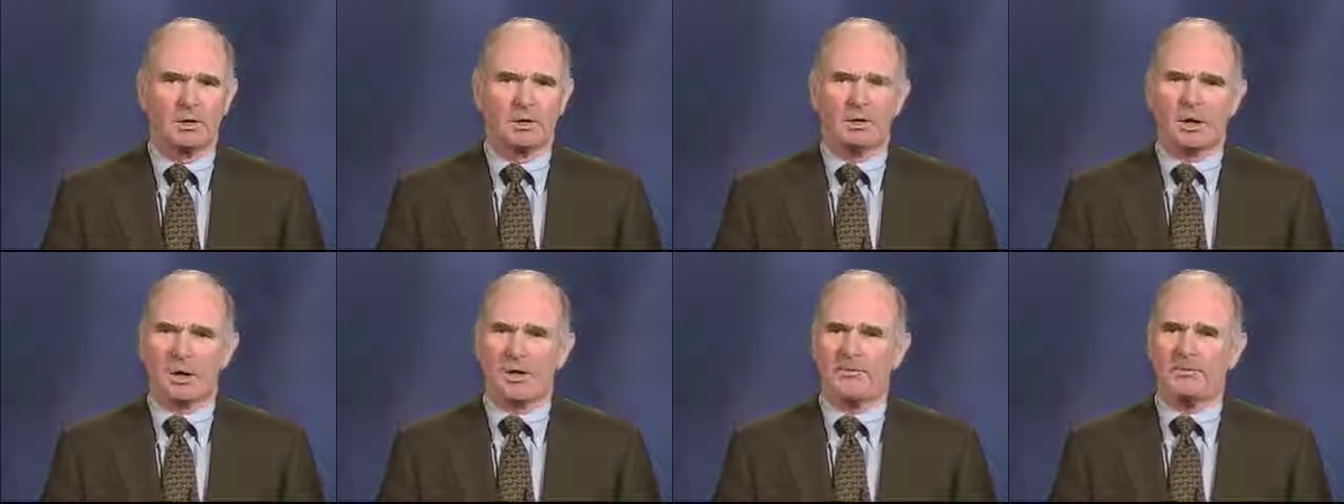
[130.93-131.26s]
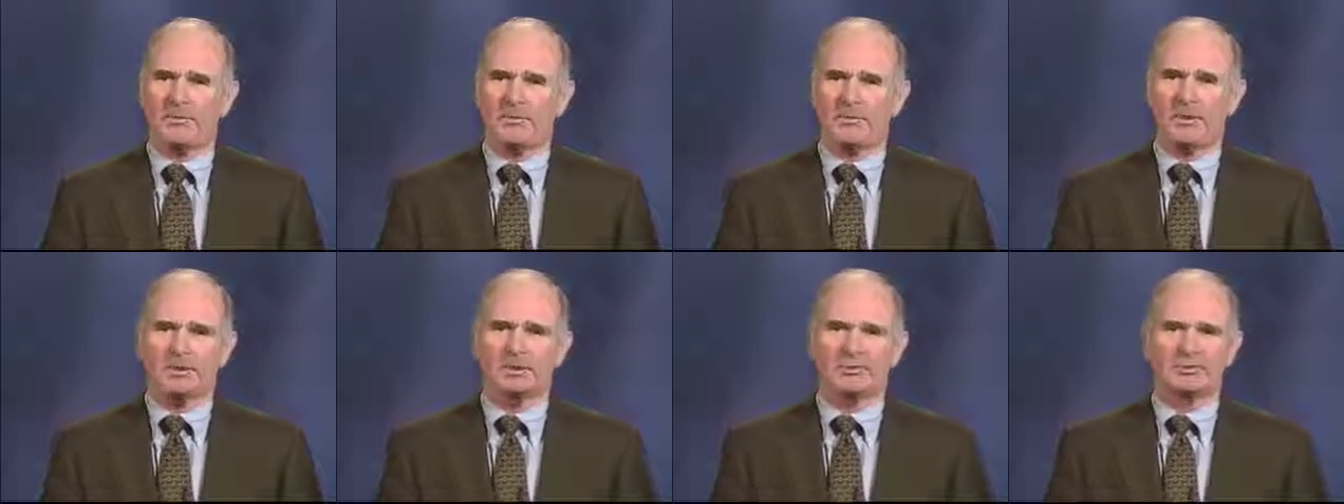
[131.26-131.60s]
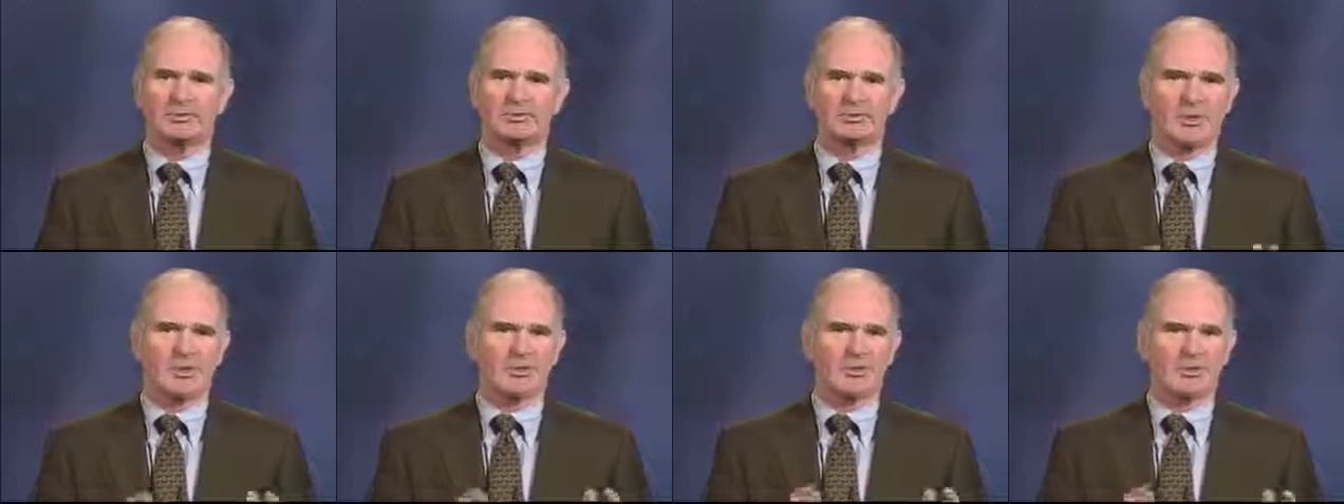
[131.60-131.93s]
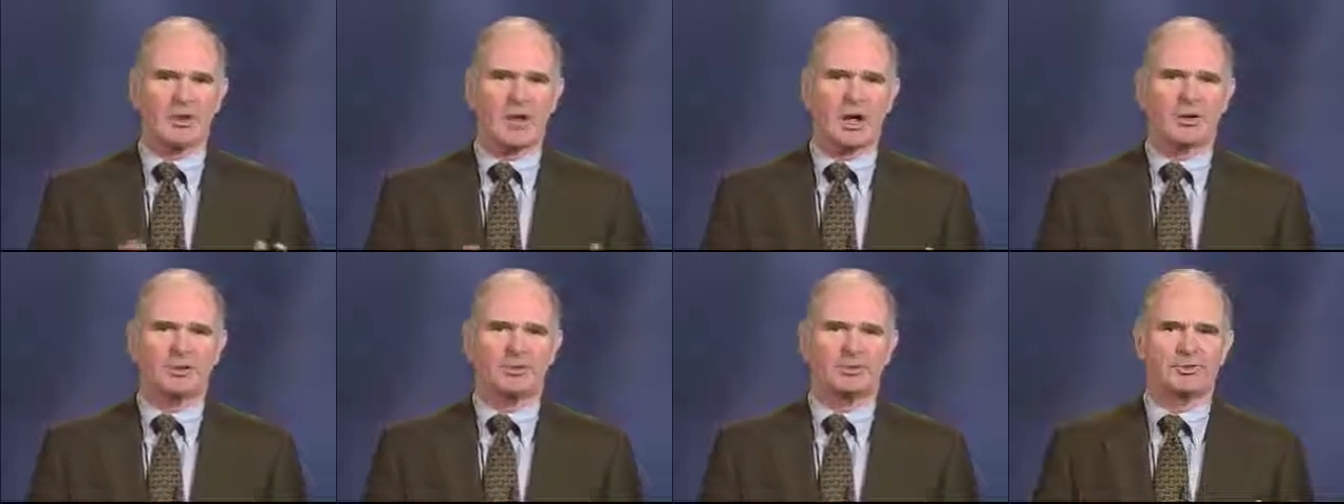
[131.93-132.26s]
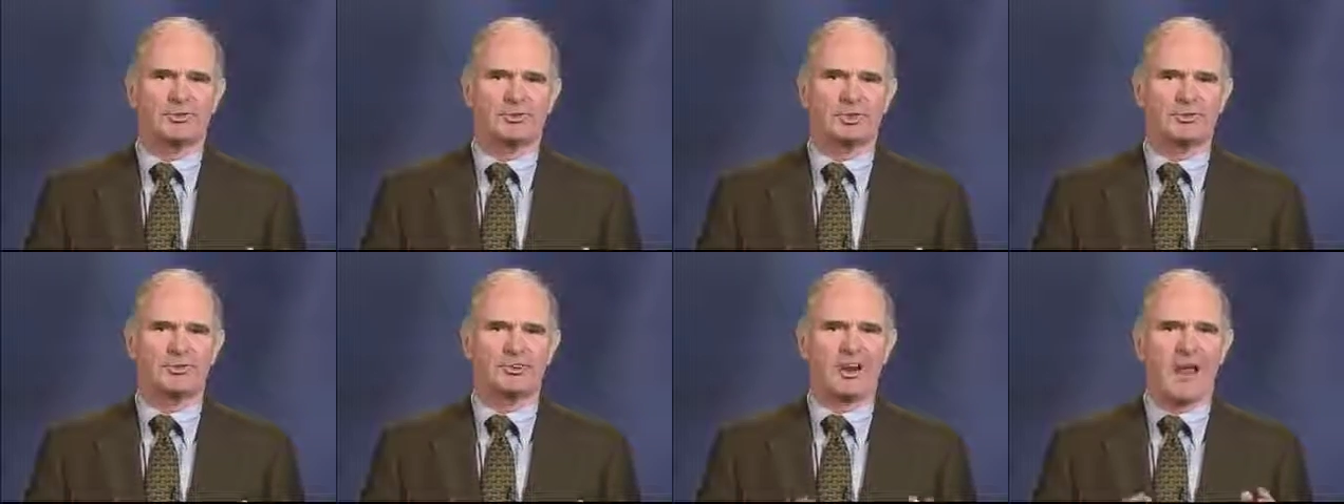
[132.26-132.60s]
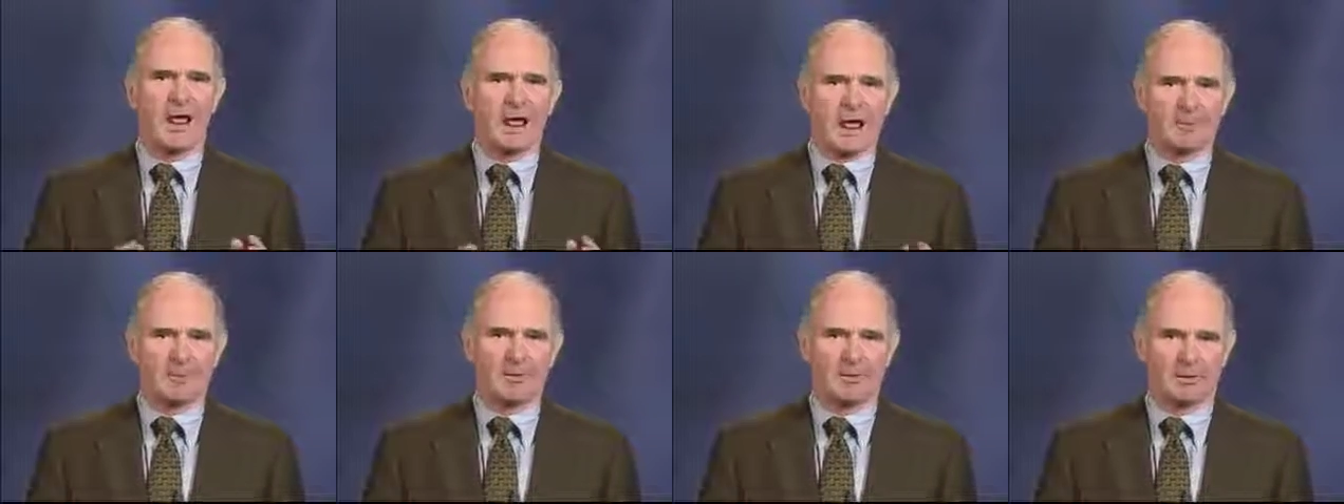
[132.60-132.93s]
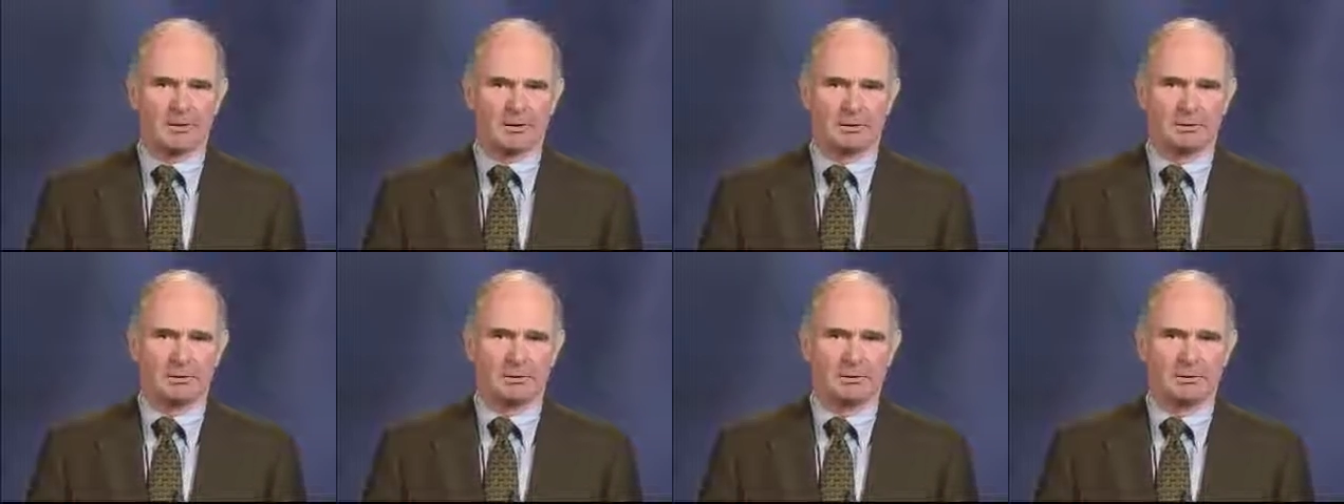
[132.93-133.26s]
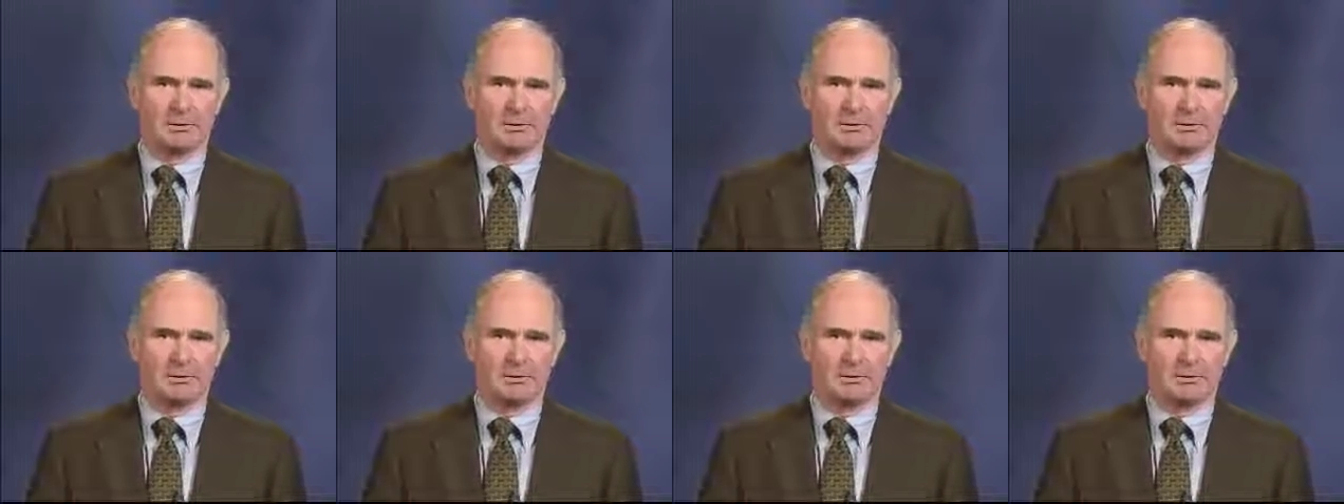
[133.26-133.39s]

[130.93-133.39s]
Confidence does not just happen.